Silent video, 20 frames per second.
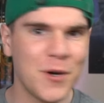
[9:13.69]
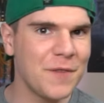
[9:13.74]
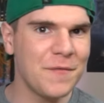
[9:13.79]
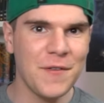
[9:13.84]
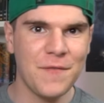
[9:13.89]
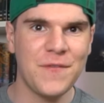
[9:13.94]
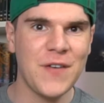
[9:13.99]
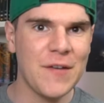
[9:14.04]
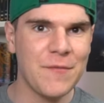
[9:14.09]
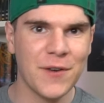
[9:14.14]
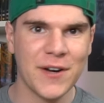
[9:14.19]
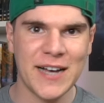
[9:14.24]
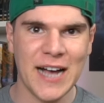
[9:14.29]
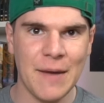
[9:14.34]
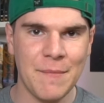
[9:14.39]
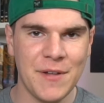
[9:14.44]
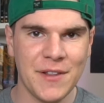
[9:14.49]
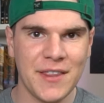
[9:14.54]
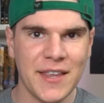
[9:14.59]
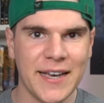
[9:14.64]
One of the favorite
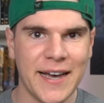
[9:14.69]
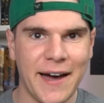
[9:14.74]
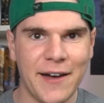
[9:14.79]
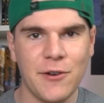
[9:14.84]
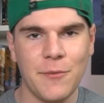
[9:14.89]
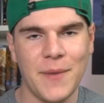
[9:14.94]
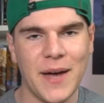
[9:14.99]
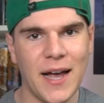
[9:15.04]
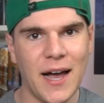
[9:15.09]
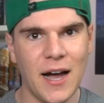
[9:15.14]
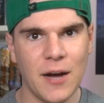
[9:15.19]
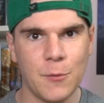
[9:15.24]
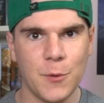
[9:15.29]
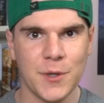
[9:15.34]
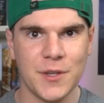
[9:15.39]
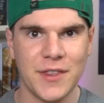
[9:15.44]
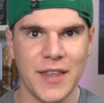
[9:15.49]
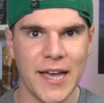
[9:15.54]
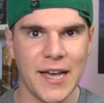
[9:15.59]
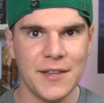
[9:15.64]
comments I got on my
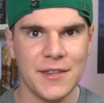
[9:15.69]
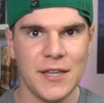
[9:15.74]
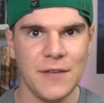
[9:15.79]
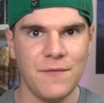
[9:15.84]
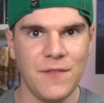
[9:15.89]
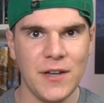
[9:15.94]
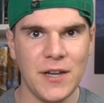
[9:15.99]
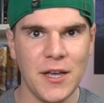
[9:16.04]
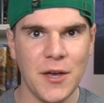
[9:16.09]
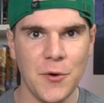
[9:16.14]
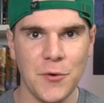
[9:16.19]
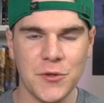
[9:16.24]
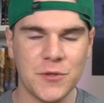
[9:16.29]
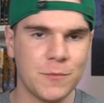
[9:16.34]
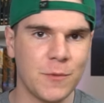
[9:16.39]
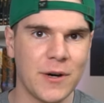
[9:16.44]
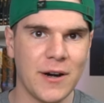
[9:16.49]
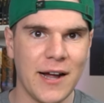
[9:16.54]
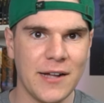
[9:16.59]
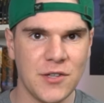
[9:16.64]
Hogwarts Legacy
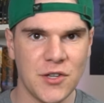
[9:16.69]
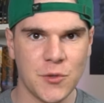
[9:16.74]
videos where I